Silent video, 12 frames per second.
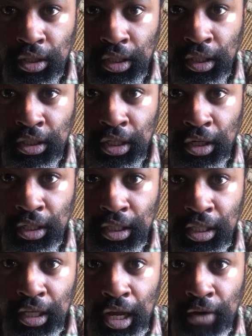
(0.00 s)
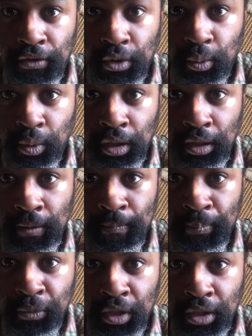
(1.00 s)
and they shall eat every one
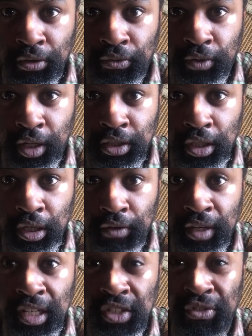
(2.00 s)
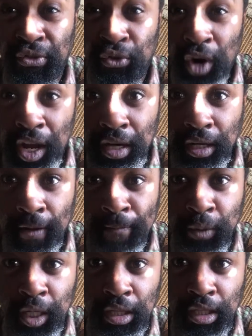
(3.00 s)
the flesh of his friend
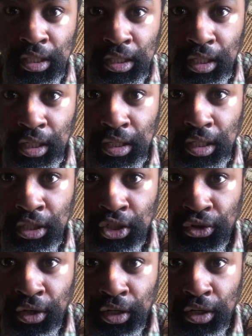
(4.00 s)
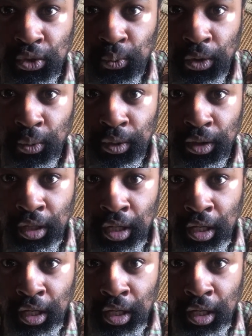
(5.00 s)
in the siege and straightness wherewith